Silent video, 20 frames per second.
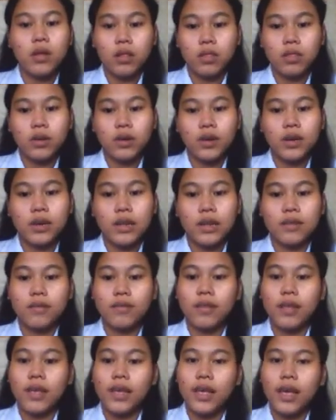Third
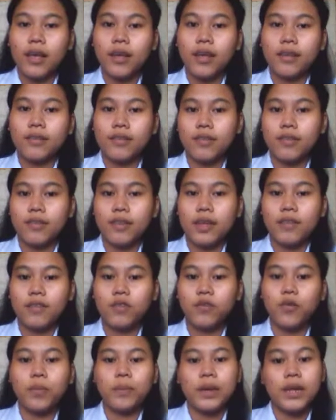is AI
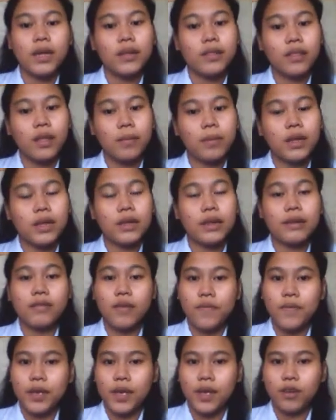Assistance for Medical Tablet
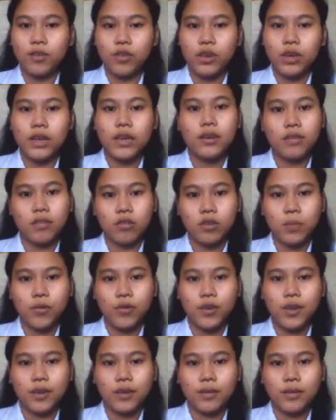Classification and
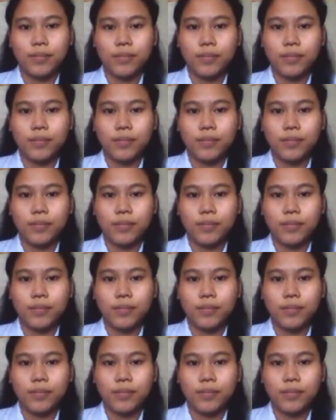Description.